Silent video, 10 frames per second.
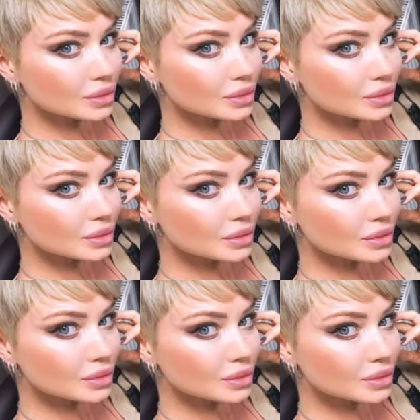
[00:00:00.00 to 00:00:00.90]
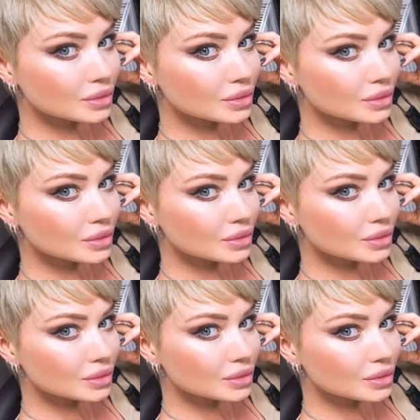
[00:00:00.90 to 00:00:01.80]

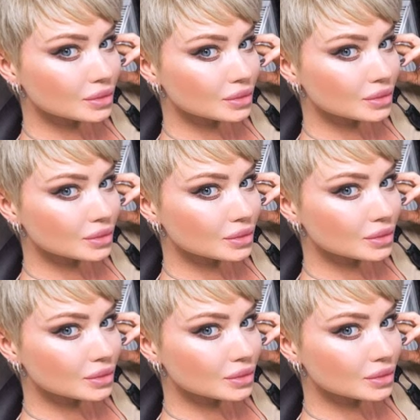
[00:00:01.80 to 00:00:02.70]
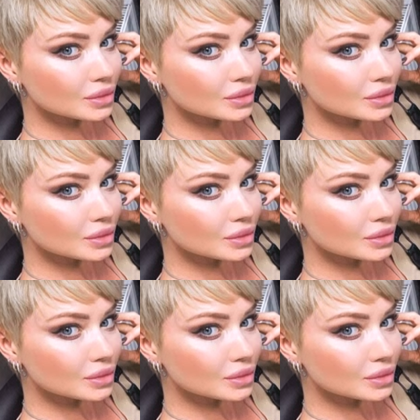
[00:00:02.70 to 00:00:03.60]

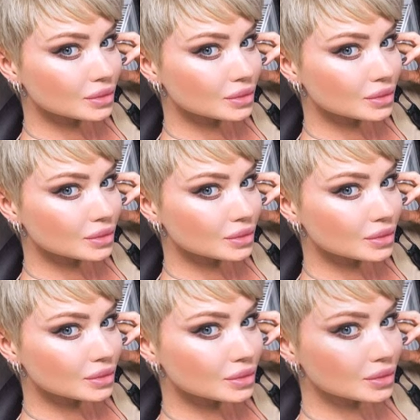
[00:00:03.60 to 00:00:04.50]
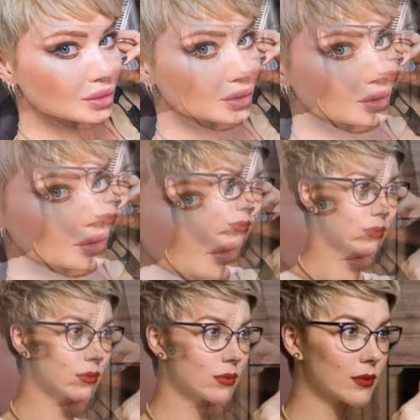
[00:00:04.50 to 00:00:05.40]

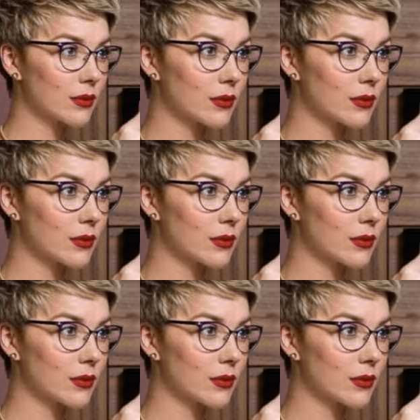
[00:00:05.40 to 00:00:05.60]
(silence)